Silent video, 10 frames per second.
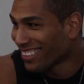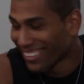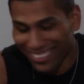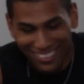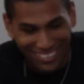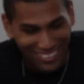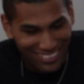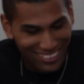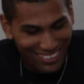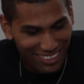
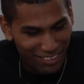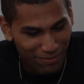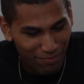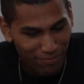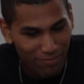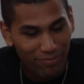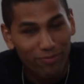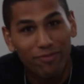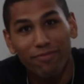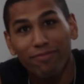
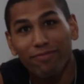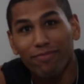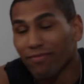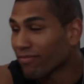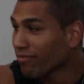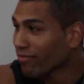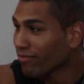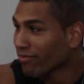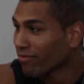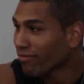
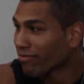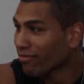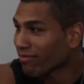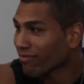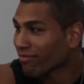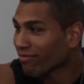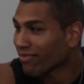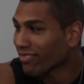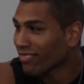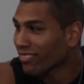
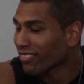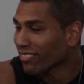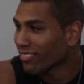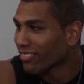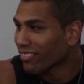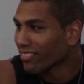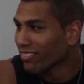(not speaking)